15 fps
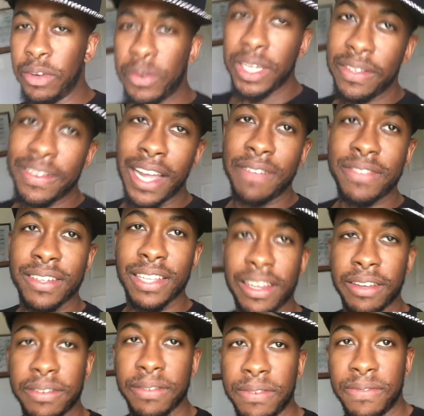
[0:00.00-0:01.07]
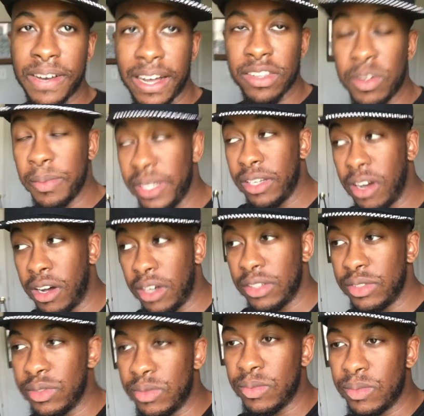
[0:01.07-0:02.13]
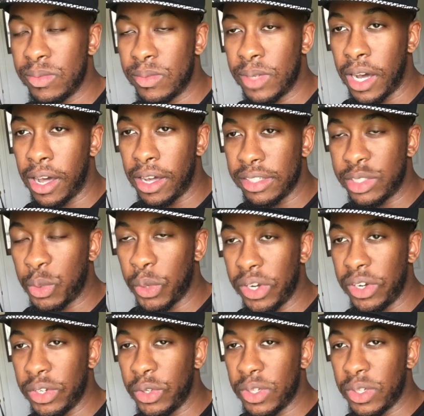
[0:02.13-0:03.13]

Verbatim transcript: You don't even have to like follow me on Twitter.